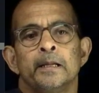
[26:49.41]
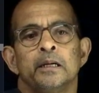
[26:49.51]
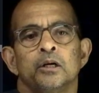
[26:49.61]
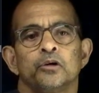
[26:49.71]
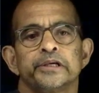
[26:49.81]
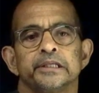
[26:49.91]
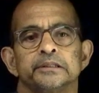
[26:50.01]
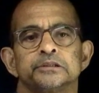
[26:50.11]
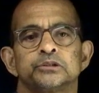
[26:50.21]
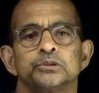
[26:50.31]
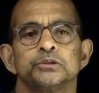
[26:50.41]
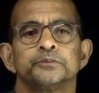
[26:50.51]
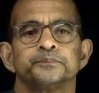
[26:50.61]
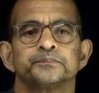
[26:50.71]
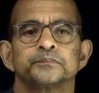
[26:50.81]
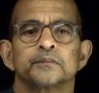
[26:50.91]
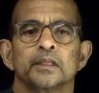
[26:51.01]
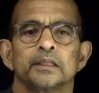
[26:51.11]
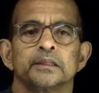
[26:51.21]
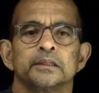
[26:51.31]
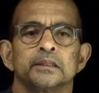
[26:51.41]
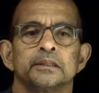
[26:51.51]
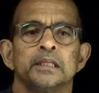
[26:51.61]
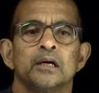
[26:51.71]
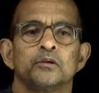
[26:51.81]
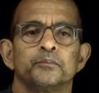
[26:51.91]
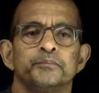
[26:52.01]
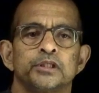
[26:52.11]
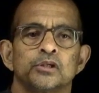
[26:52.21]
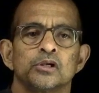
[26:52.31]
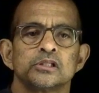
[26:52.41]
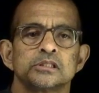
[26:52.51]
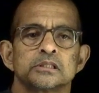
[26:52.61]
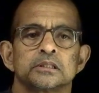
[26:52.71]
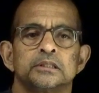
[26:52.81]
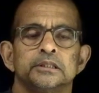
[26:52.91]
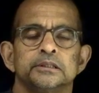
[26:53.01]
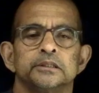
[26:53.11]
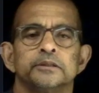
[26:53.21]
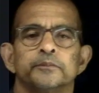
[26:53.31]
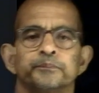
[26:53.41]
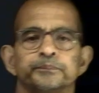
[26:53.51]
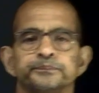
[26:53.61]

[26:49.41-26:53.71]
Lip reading: Okay, so now because the